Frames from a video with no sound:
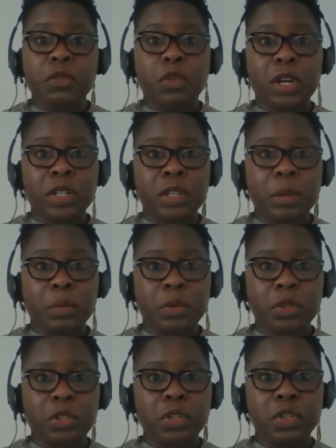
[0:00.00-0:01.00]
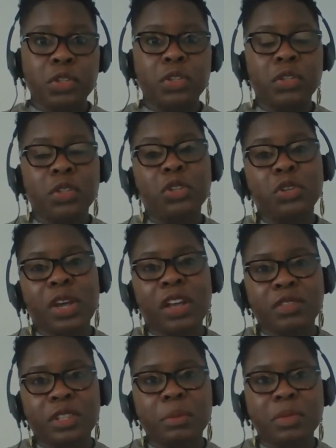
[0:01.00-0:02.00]
For example, you
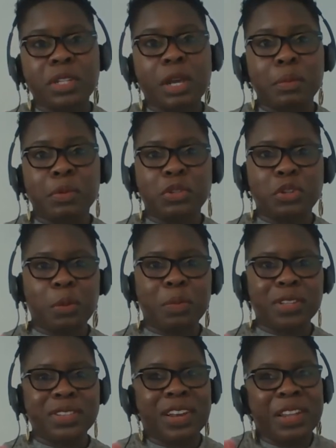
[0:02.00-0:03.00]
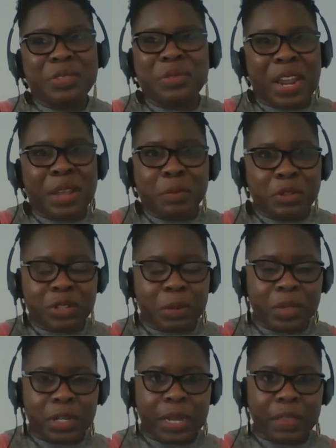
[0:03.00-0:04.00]
have some taboo topics like rape or
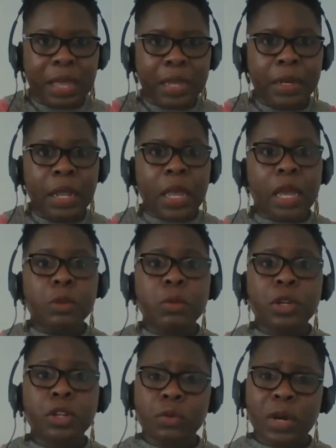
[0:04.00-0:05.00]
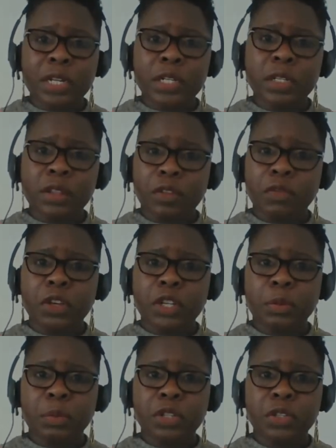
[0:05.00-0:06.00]
something like that. And when you write it in the
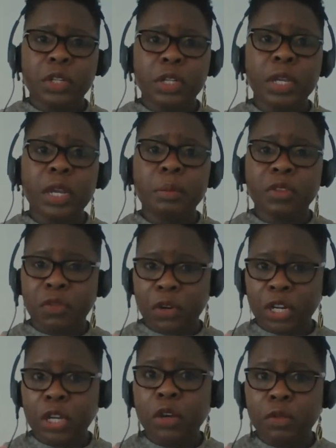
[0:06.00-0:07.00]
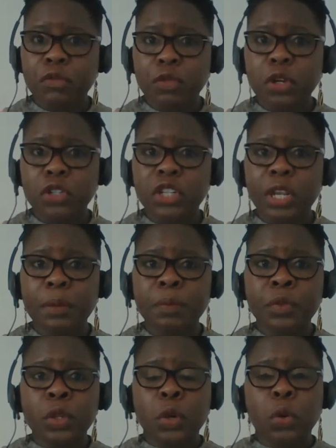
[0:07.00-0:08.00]
first person, it can be very confronting.
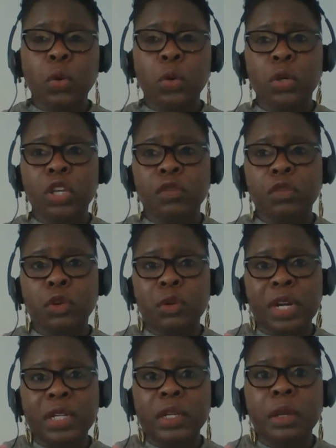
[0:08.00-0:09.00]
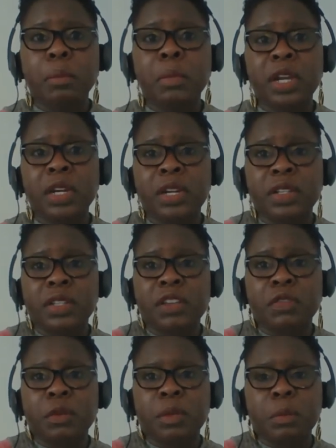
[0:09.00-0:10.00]
Or if you're writing a murder,
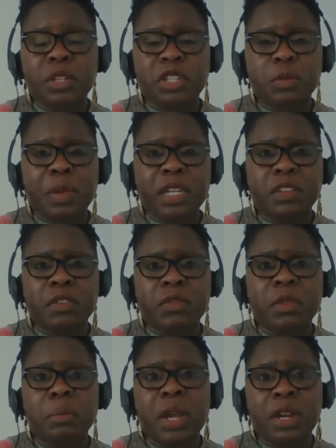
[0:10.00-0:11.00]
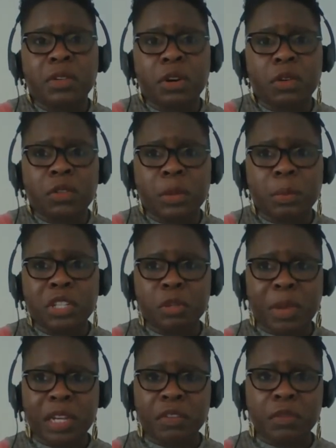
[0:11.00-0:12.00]
say from the perspective of the murderer or the
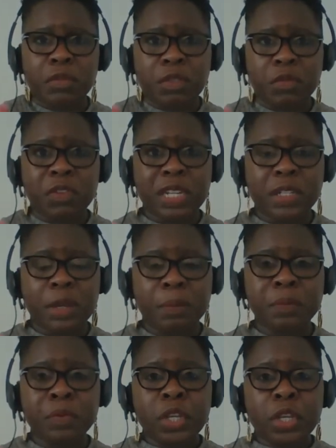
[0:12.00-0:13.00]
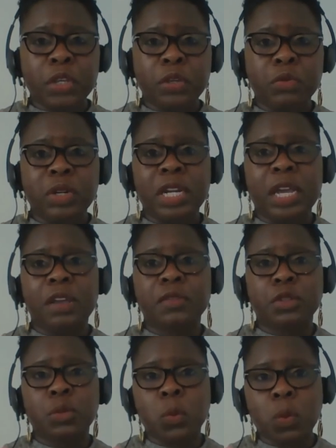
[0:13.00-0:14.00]
perspective of the victim, you really
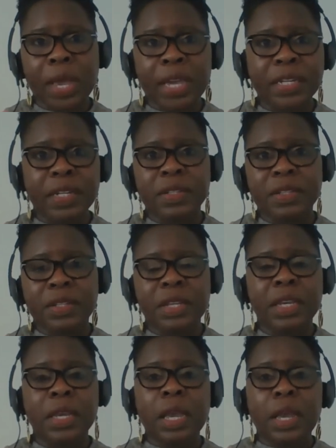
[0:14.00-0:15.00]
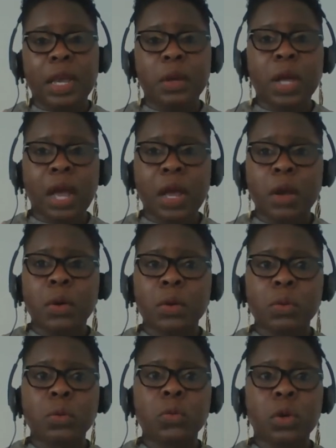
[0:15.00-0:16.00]
have to wait and see
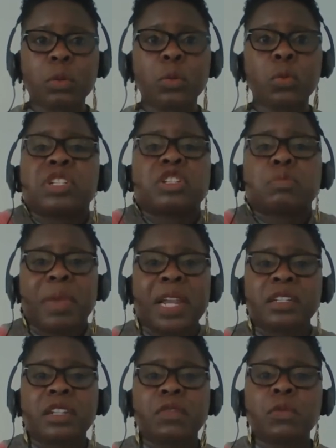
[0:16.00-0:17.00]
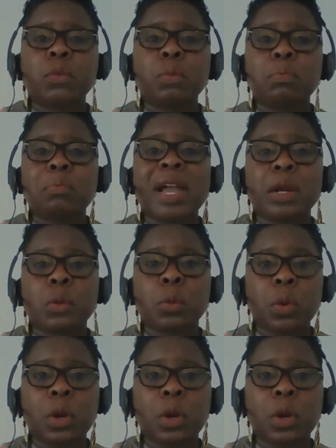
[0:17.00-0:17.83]
how what perspective might